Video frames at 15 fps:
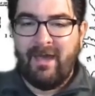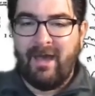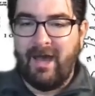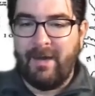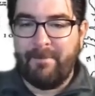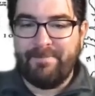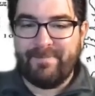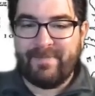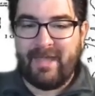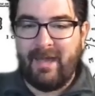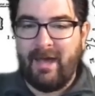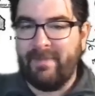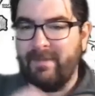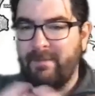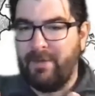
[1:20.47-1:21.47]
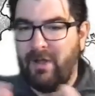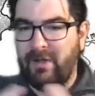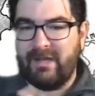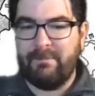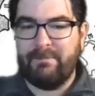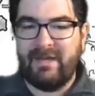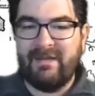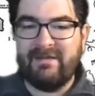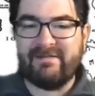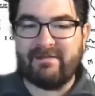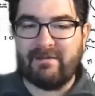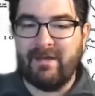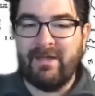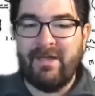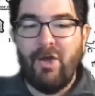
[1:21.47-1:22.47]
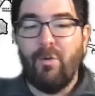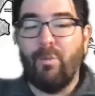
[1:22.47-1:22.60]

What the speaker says: on the Balkan Peninsula